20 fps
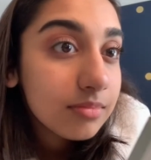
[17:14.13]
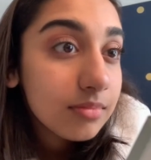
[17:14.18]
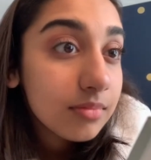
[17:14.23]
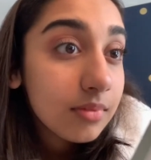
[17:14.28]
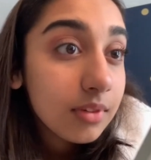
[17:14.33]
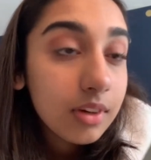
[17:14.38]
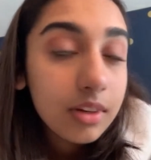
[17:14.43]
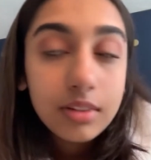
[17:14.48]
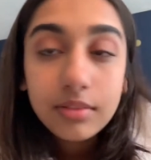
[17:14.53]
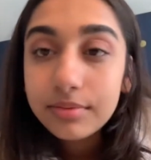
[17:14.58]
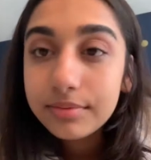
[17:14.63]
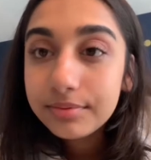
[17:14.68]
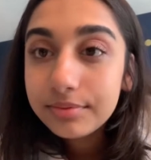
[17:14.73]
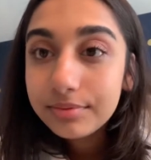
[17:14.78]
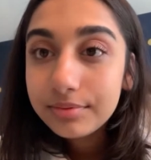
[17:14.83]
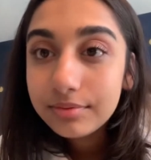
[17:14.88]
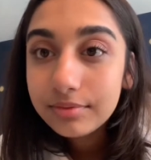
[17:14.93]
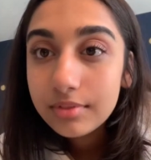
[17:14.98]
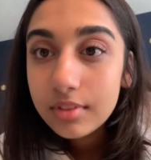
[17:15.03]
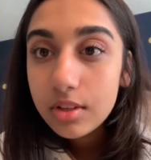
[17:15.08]
Right,
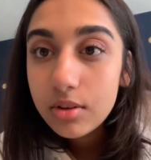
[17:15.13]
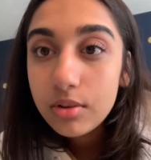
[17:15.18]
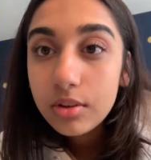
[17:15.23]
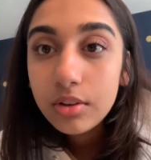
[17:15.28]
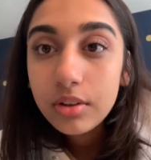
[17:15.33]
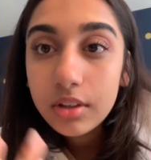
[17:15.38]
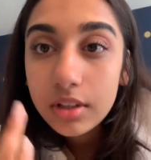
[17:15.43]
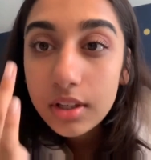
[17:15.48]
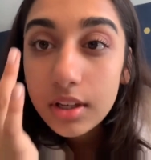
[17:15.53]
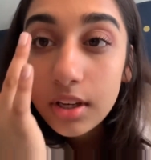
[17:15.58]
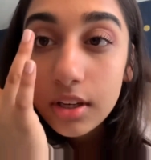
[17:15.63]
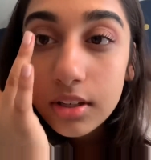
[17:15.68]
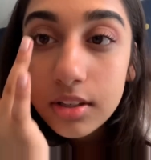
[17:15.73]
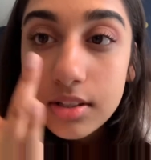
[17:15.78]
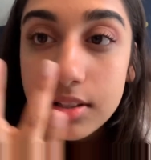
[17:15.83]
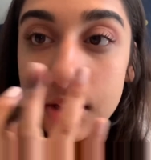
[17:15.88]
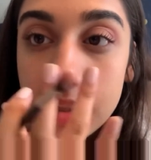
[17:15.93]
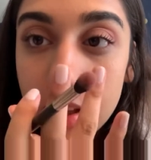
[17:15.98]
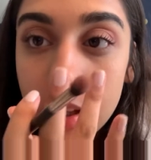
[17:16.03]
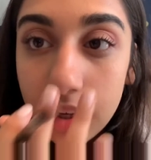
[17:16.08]
you can already kind of
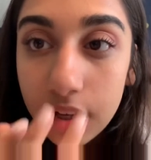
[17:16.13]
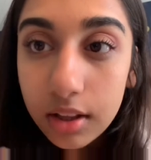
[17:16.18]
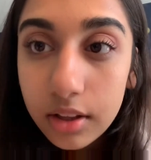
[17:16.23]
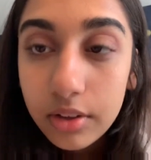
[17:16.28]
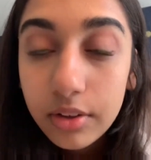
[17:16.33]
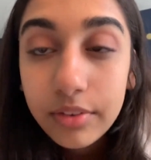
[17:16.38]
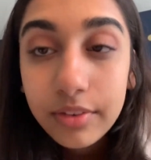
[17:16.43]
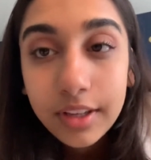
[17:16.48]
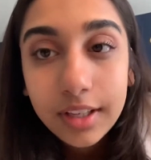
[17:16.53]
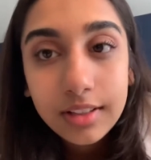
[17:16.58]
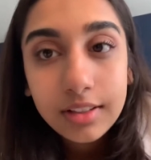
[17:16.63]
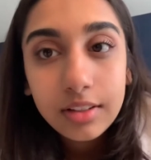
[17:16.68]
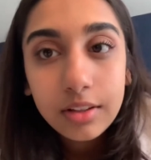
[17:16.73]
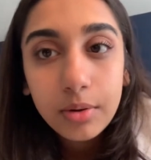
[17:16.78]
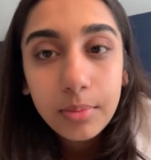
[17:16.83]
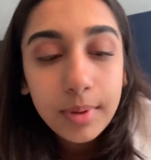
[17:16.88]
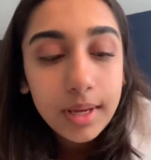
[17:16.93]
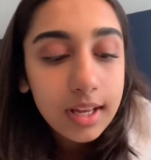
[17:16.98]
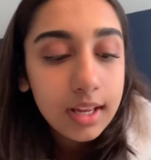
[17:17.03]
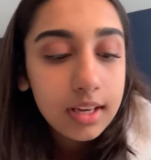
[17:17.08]
see the halo effect a little
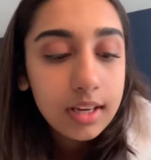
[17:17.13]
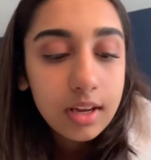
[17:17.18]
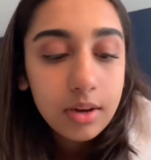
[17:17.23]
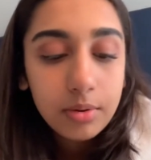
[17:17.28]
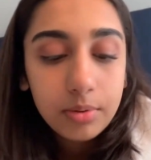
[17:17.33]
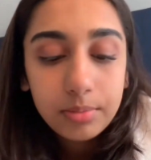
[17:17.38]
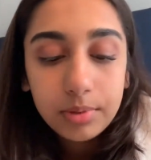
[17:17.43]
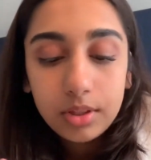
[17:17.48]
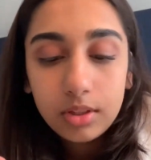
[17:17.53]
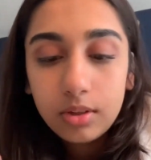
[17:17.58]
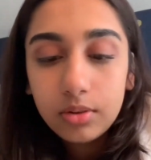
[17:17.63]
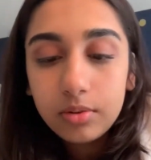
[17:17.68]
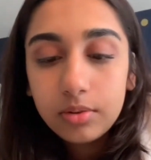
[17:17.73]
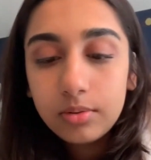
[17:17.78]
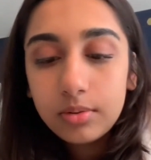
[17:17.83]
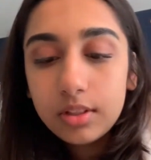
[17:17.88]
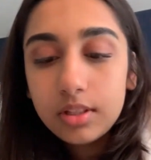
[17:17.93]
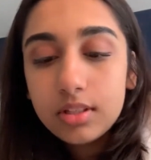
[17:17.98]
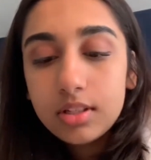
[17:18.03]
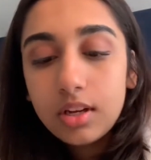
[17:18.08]
bit. And now I'm going to go in
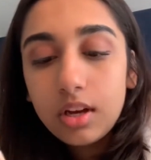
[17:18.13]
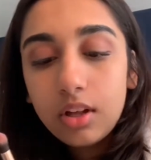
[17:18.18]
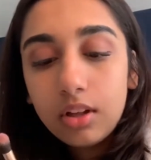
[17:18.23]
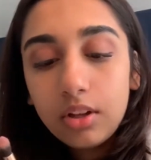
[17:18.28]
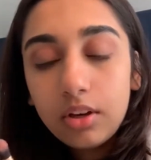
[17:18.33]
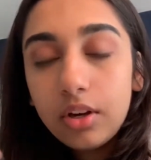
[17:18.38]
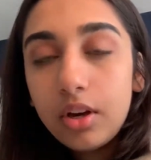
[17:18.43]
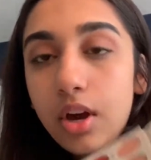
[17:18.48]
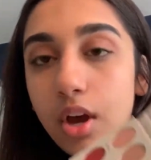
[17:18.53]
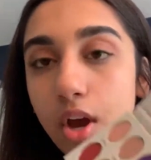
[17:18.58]
with this color